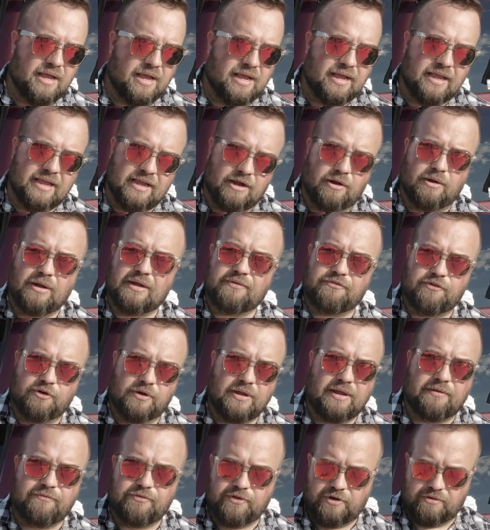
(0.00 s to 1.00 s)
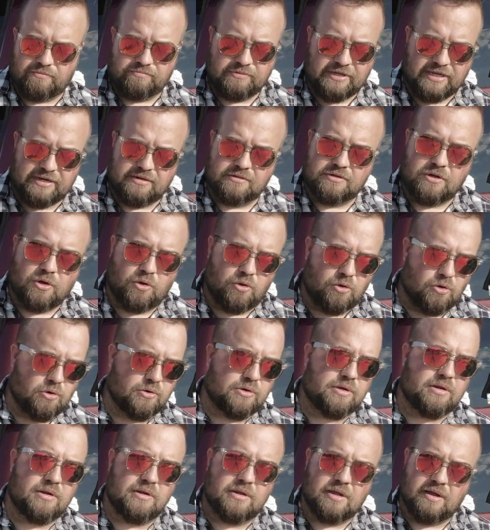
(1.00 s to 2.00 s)
If they're getting
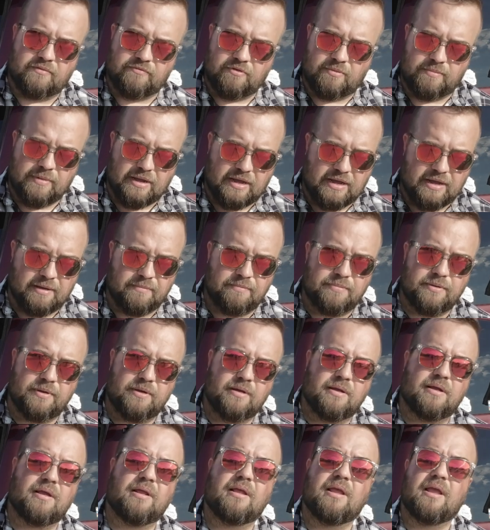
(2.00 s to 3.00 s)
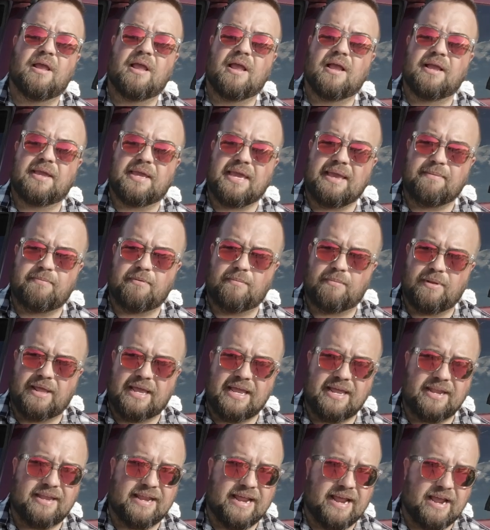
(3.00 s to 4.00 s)
cold, cover them up. Keep them
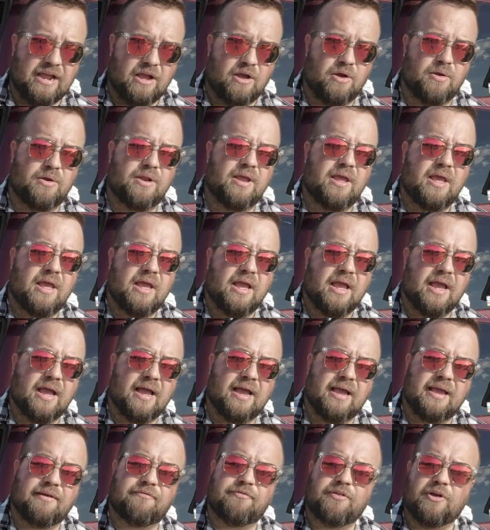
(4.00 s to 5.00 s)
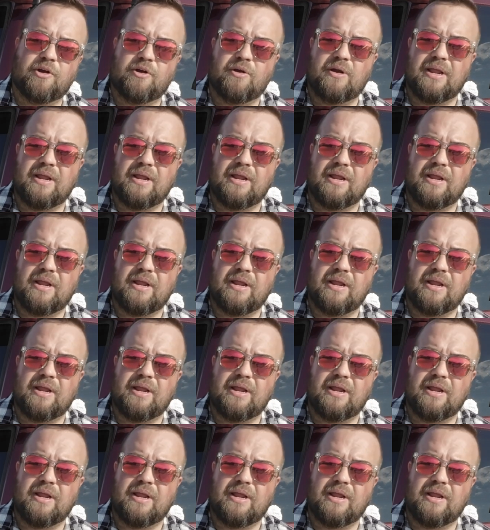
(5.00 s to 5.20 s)
laying down. If